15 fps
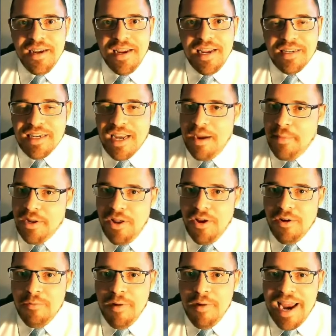it's come a
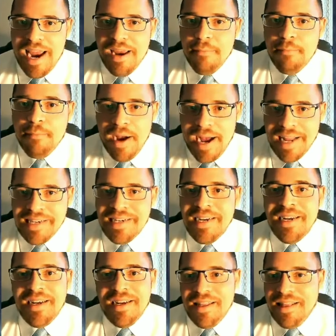long way, but
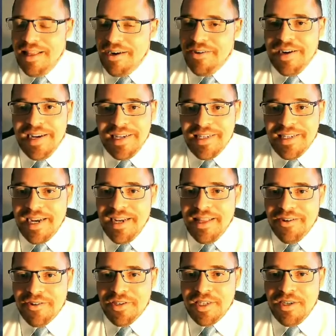there is a
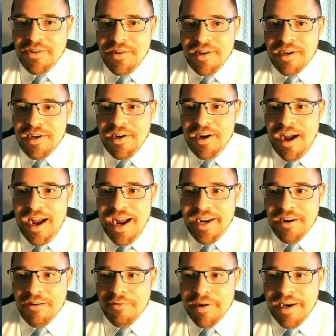there's still a high
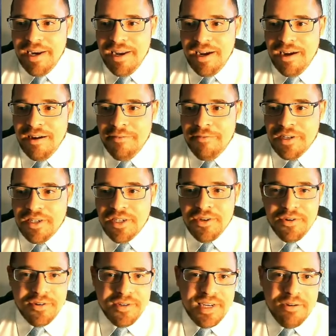degree of
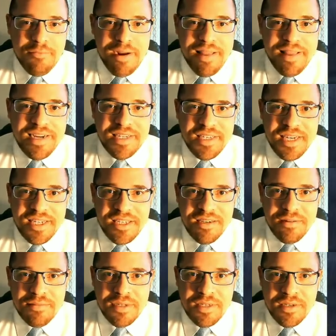uncertainty when these
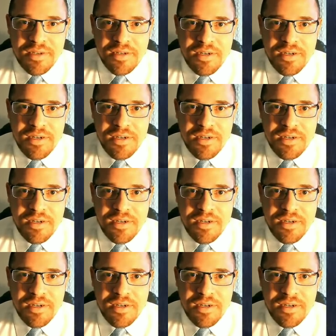systems